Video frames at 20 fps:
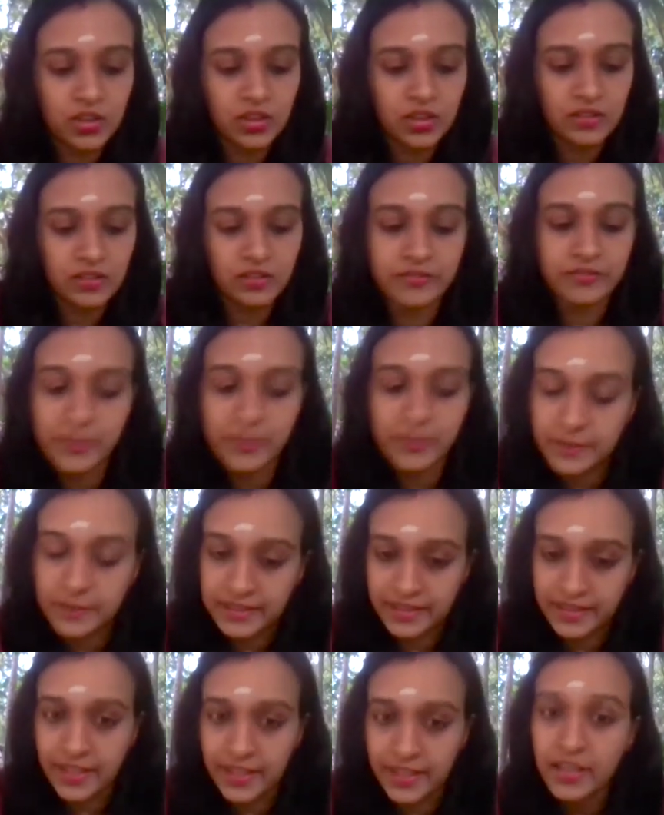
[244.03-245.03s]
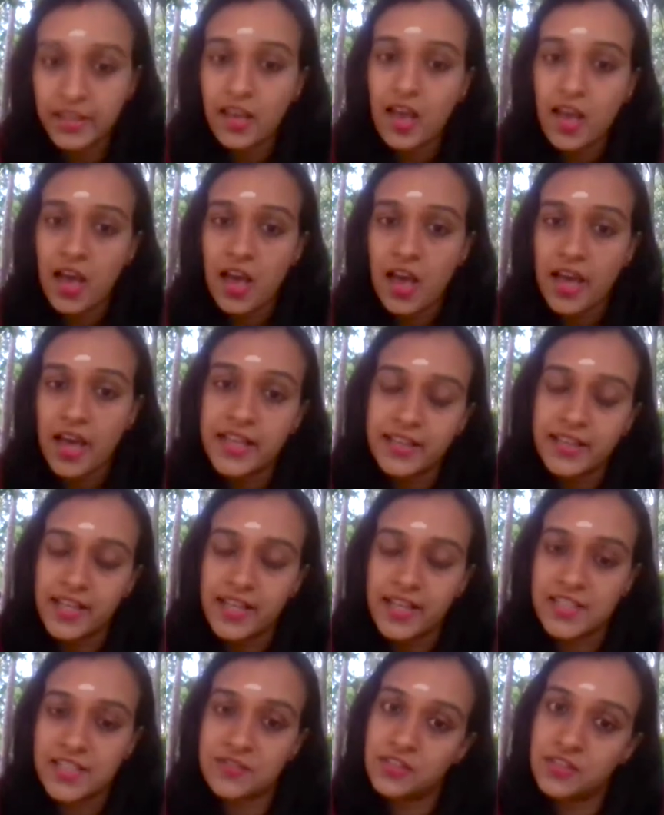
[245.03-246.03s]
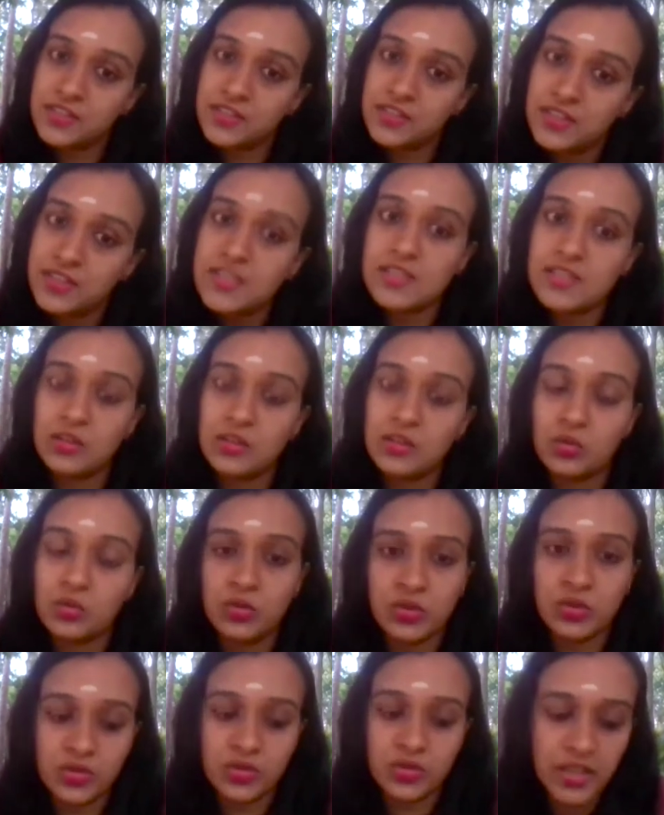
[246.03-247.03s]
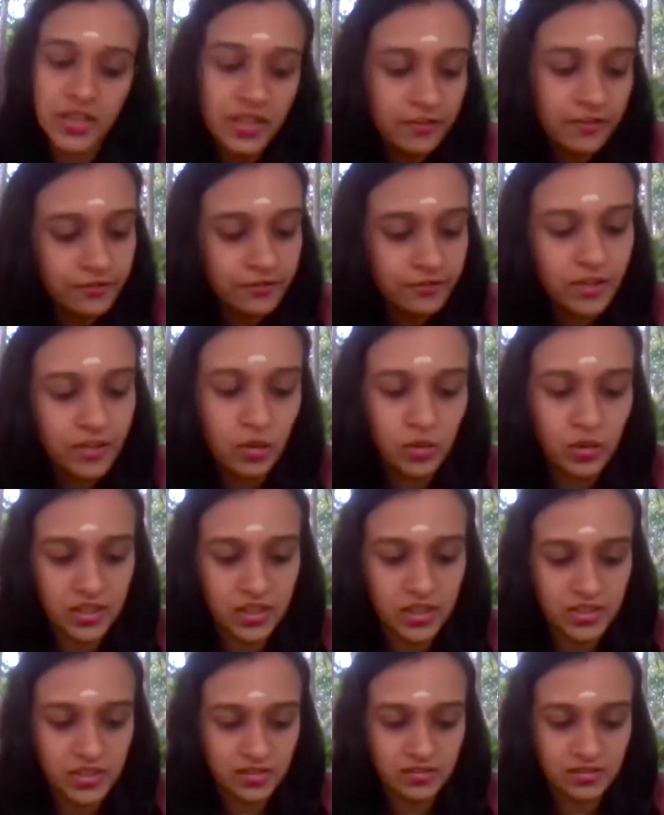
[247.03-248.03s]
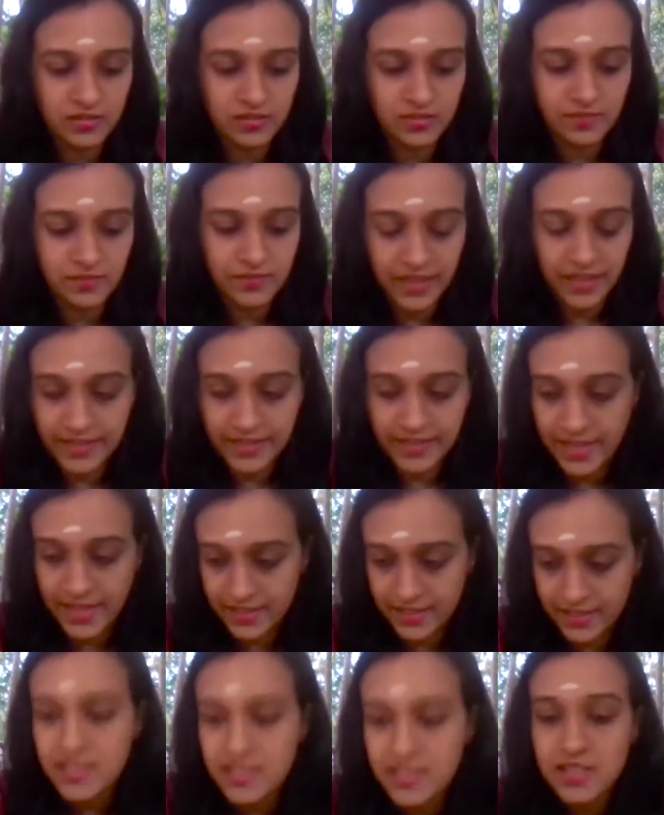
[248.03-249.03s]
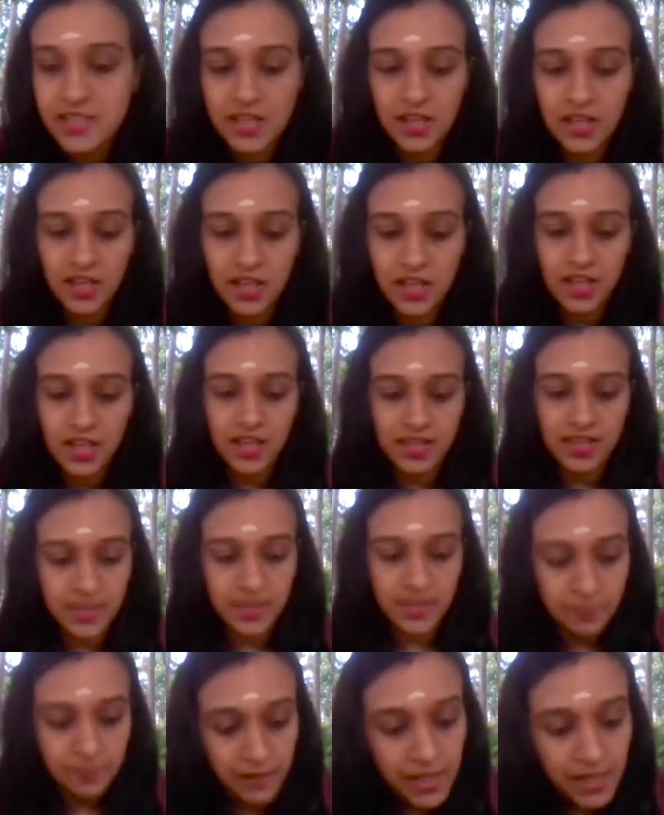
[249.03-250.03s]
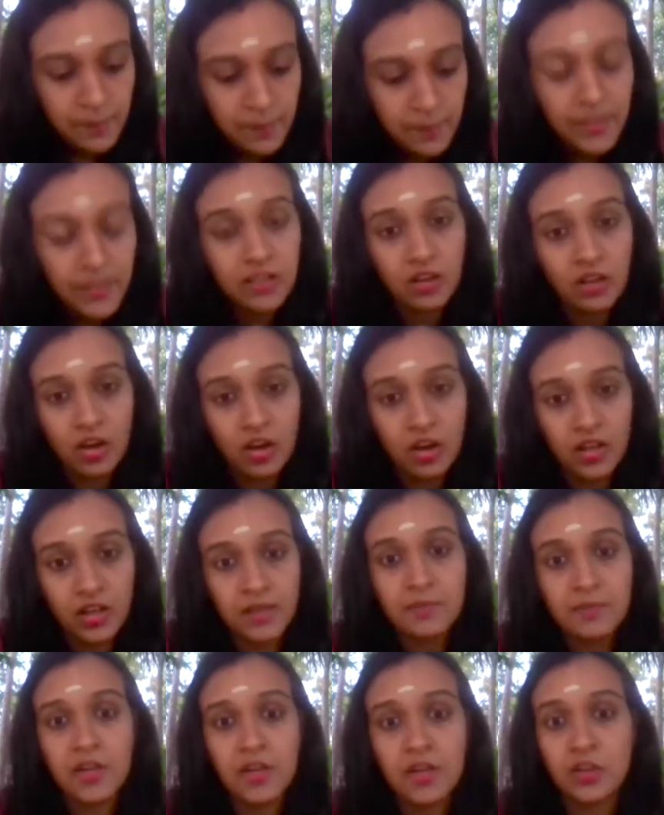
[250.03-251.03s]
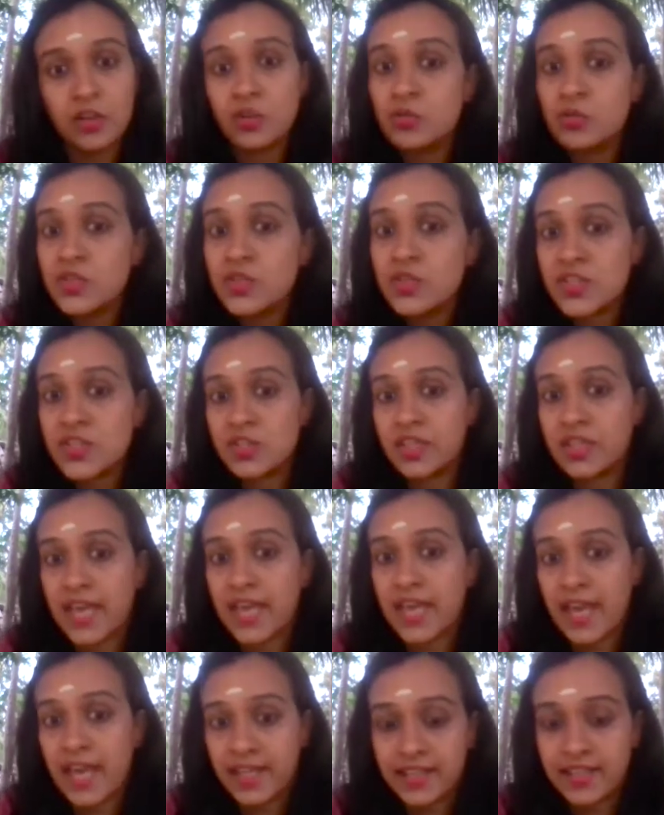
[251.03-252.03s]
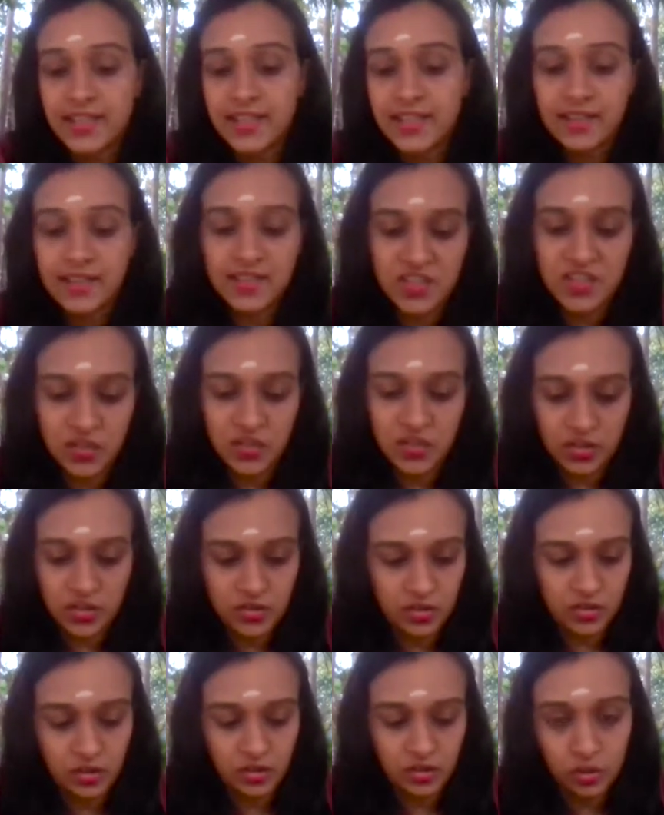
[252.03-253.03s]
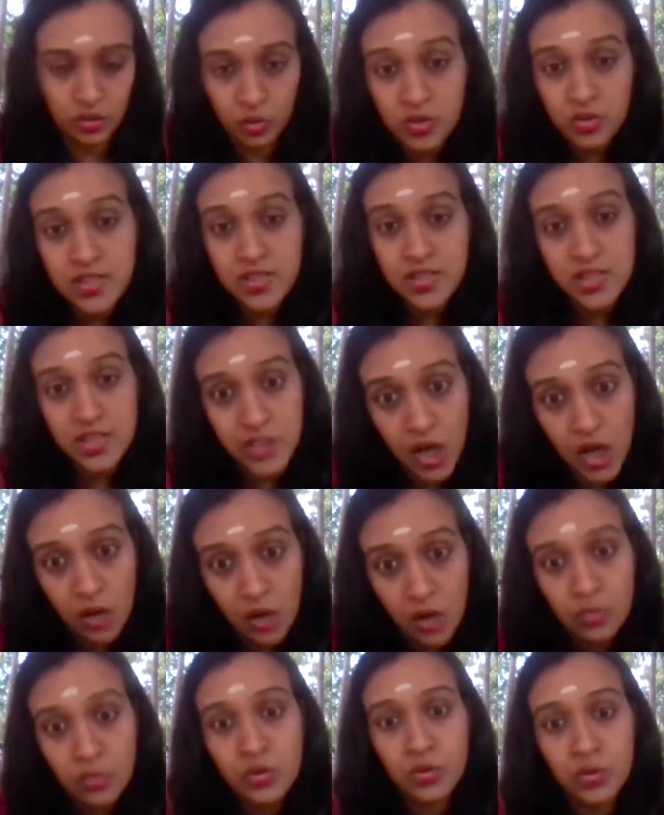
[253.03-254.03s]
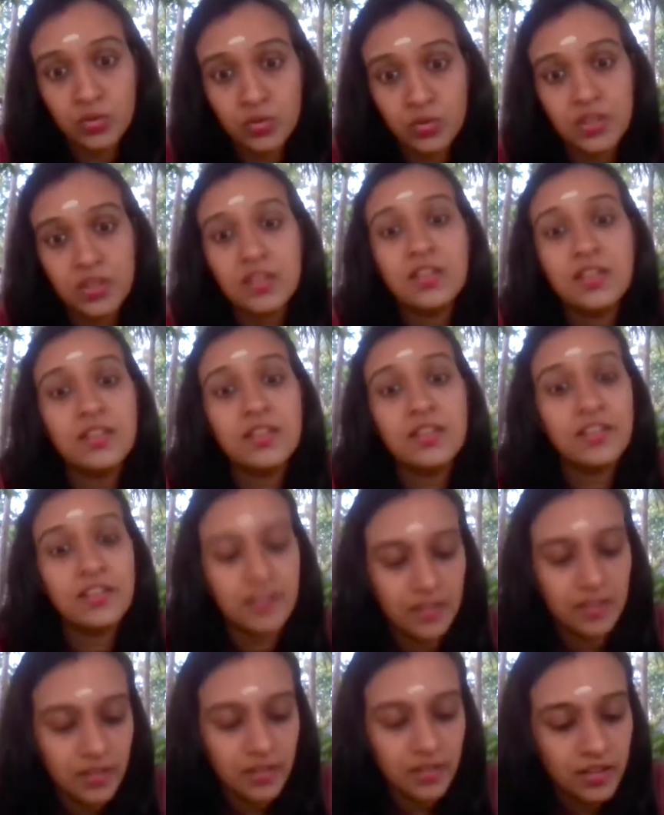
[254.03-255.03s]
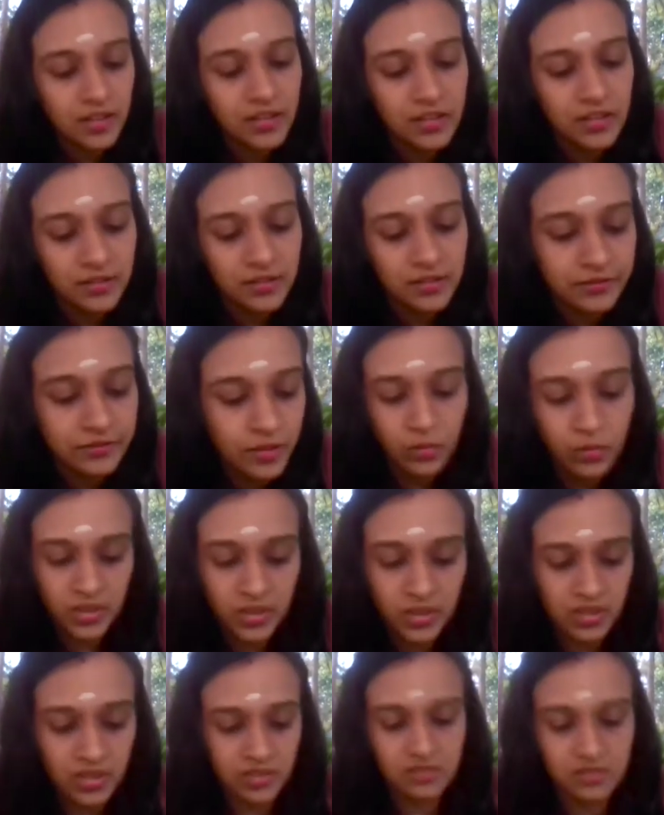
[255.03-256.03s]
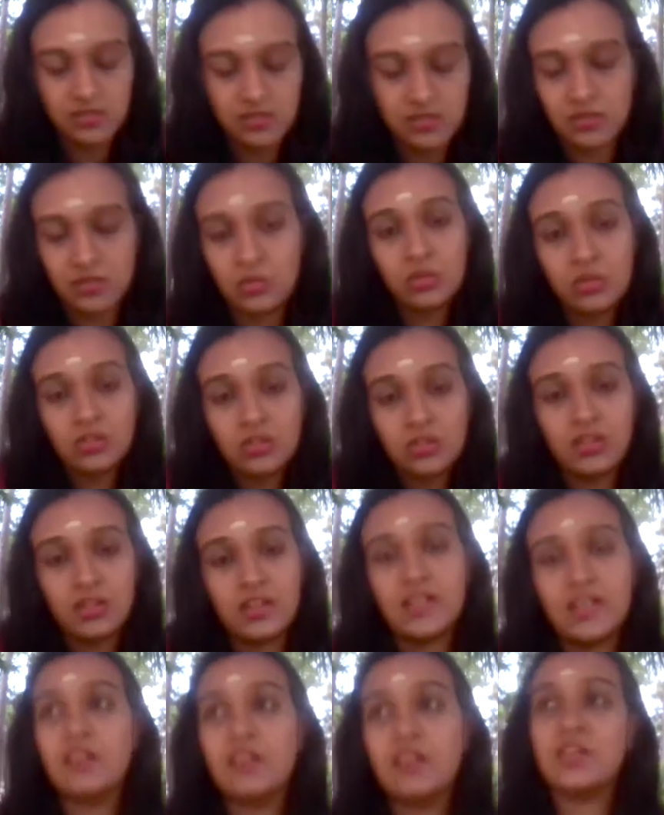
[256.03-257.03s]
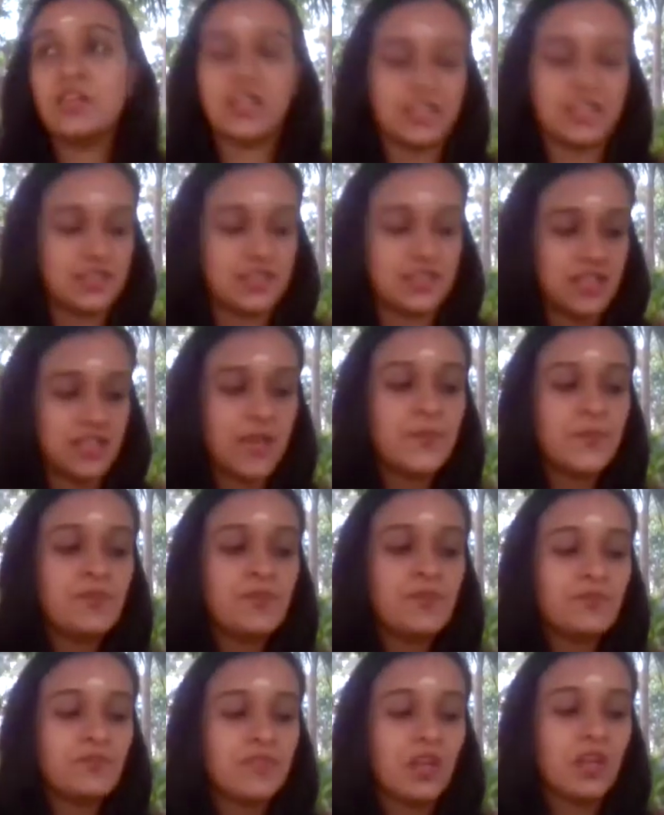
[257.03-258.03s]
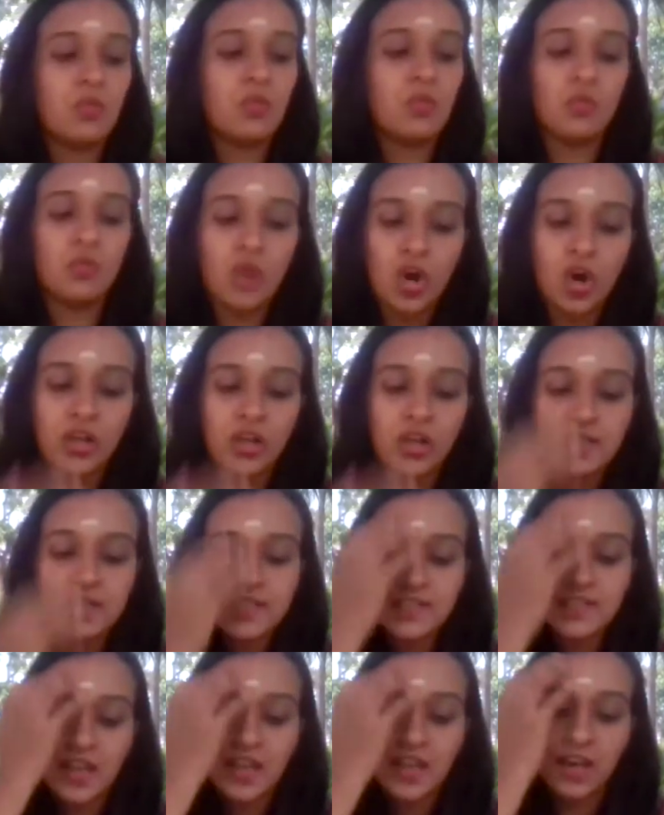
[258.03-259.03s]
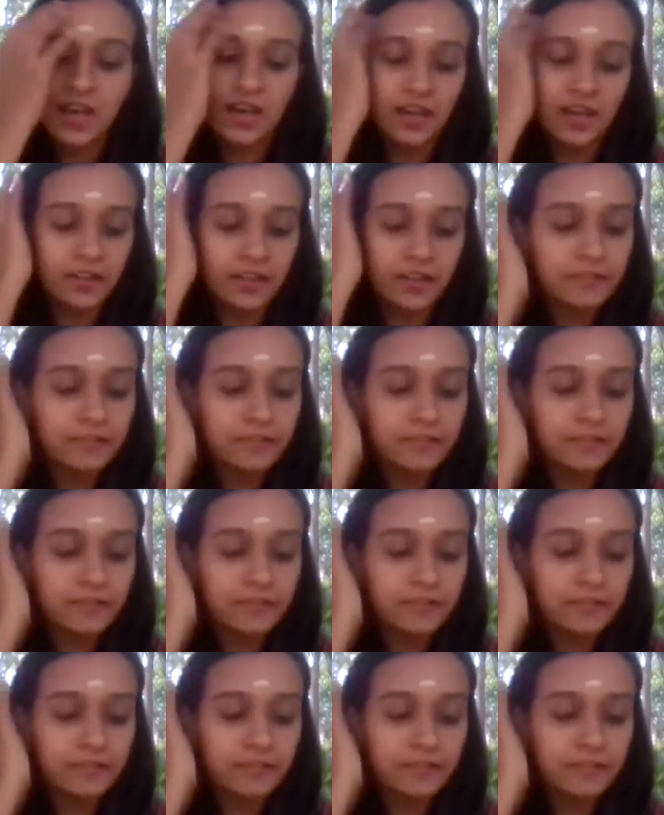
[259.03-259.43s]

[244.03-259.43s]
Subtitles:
of the building and transfers this load to the foundation. That is, the beam and column are used to carry the structural loads down to the foundation. So here we can say walls are